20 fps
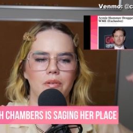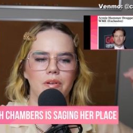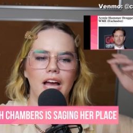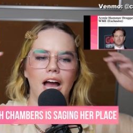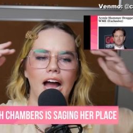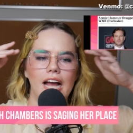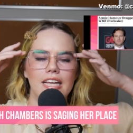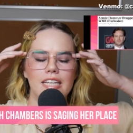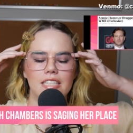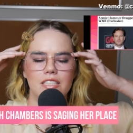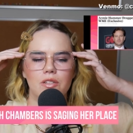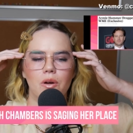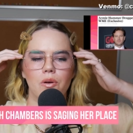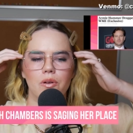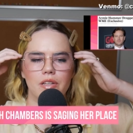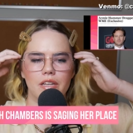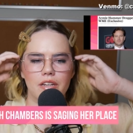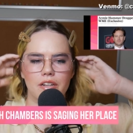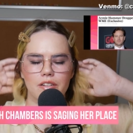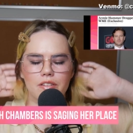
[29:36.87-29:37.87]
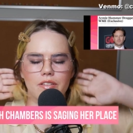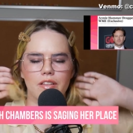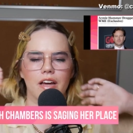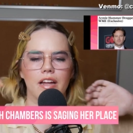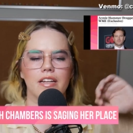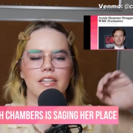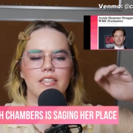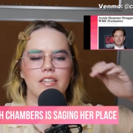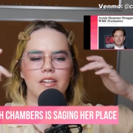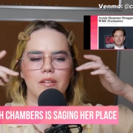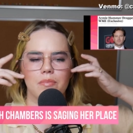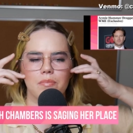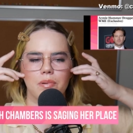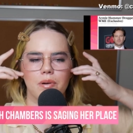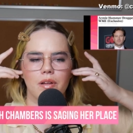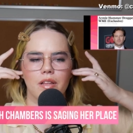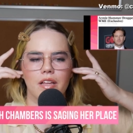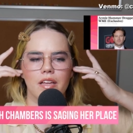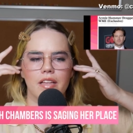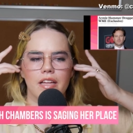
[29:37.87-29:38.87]
Yeah, he's totally gonna do that. He's gonna
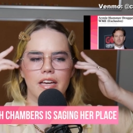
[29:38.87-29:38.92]
pl- yeah.